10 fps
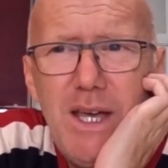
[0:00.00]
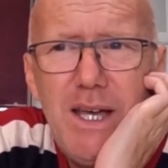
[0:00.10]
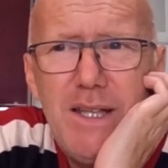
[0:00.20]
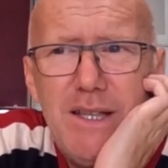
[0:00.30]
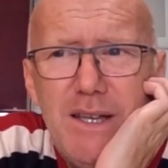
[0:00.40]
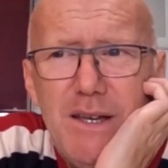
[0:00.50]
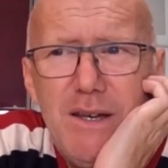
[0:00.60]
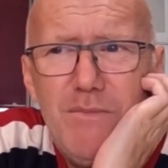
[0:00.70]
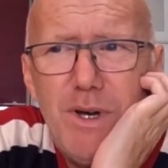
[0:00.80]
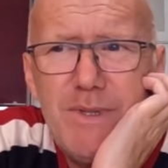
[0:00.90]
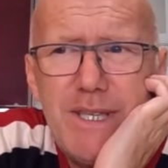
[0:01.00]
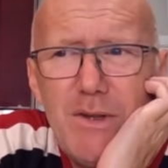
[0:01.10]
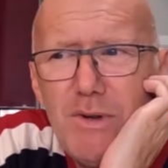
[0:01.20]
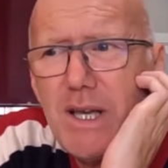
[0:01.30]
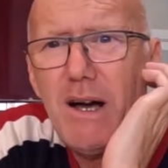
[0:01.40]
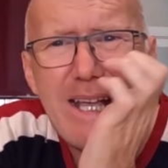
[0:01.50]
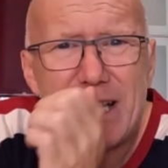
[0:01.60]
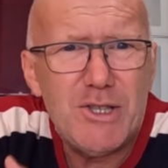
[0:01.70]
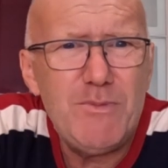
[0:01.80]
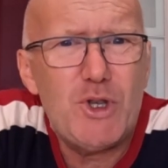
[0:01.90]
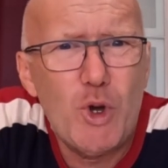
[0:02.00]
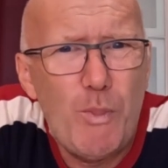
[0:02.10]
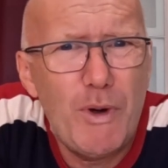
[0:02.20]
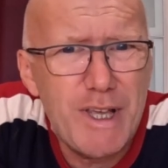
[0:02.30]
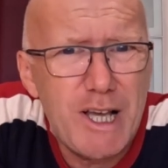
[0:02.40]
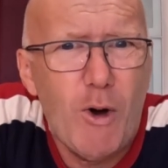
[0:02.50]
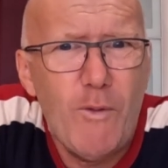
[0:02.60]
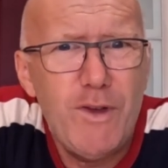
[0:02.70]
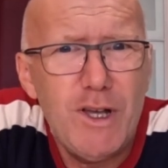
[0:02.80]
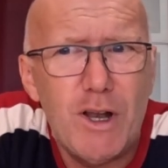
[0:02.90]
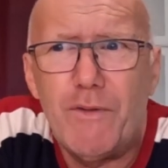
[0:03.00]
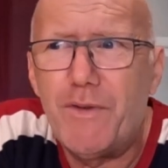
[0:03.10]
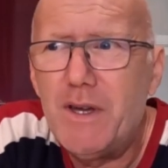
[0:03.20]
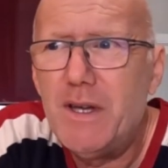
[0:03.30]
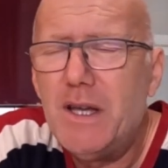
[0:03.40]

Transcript: And Mum said, oh, I'll get some soup on the go for you, love.